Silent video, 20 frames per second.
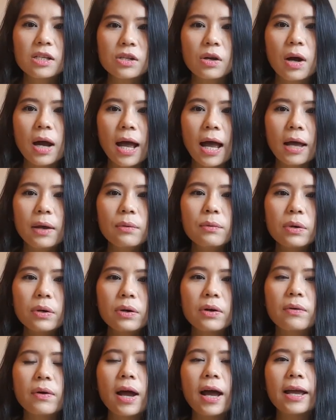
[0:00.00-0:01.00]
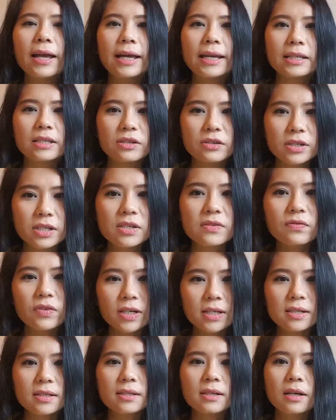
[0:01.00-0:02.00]
So I will arrive at the niche
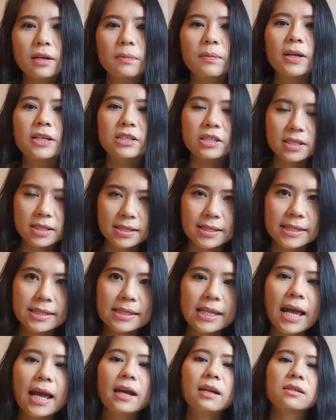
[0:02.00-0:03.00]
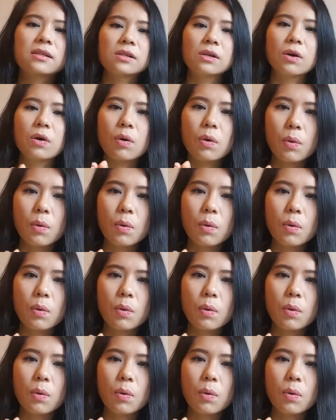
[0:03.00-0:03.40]
faster if I just start